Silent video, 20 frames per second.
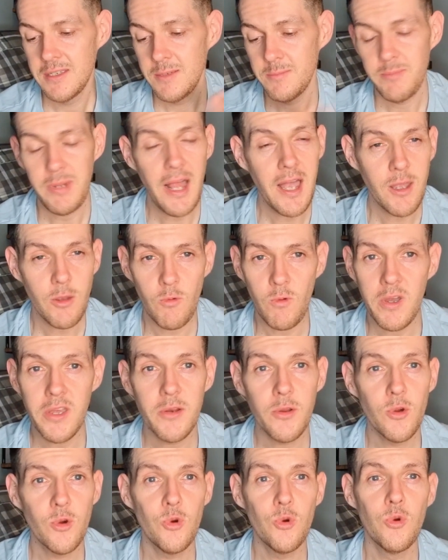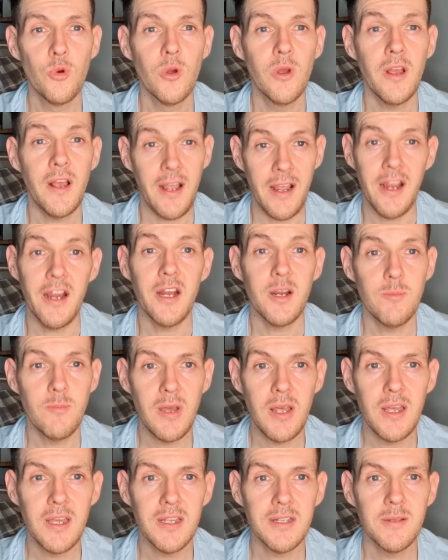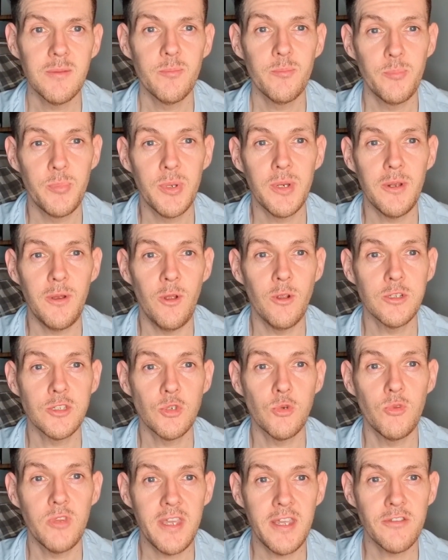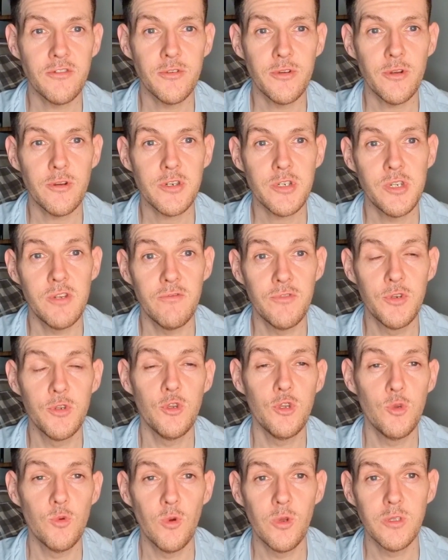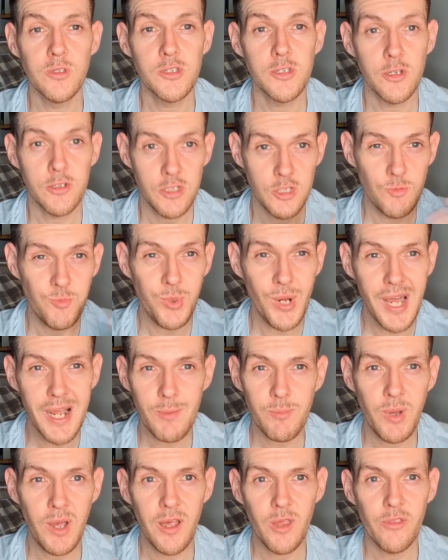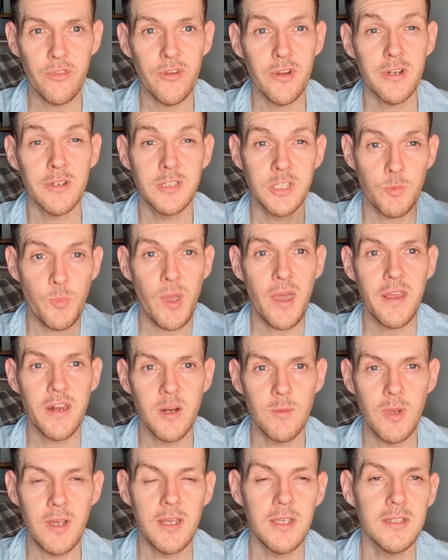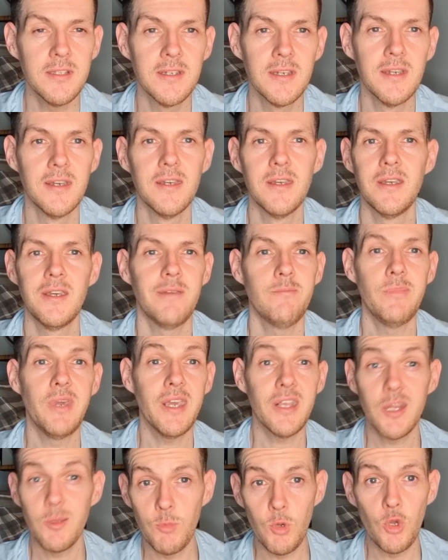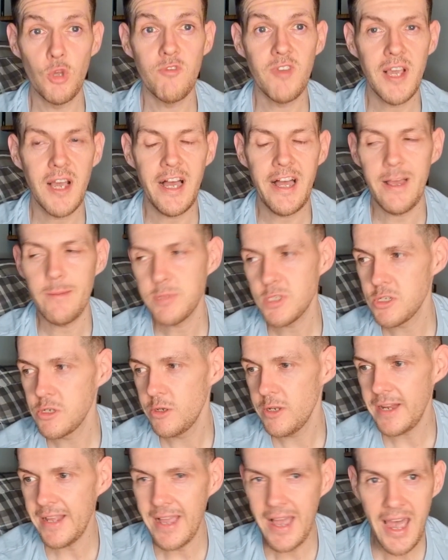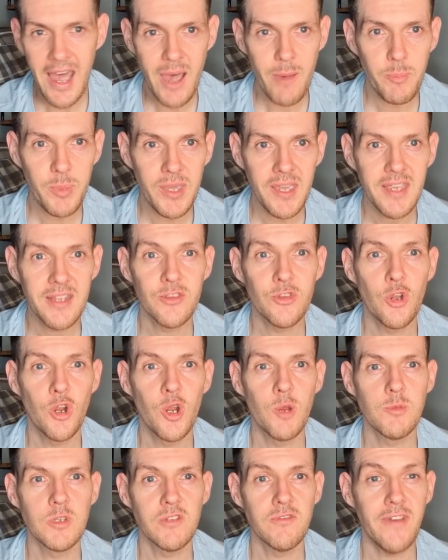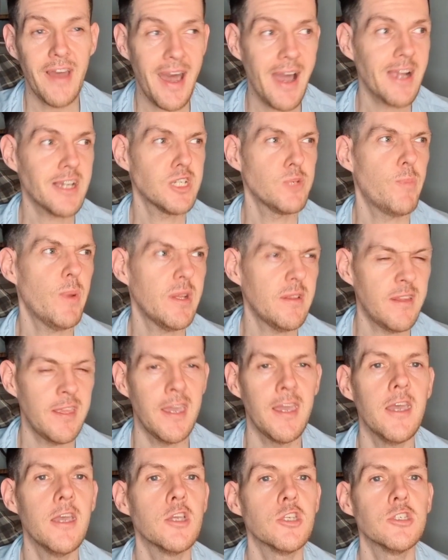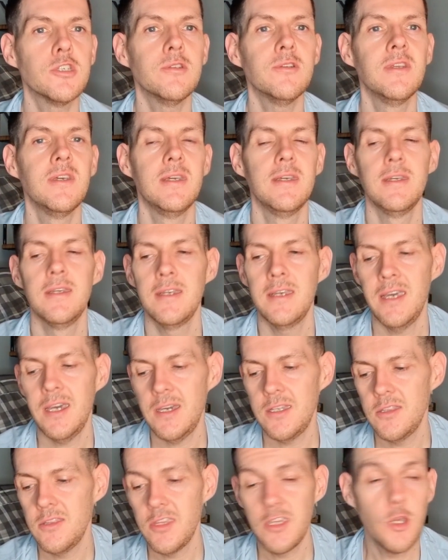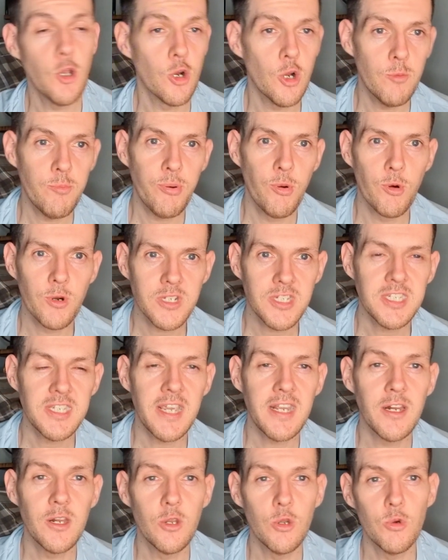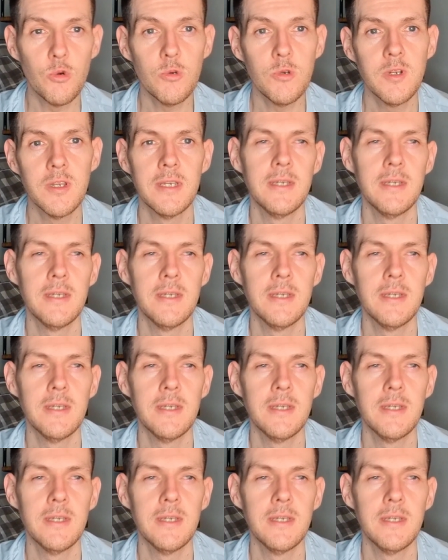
Black Widow, Iron Man, but also the introduction of new ones such as Black Panther, Spider Man, made the movie absolutely epic in terms of expectation. And the airport scene alone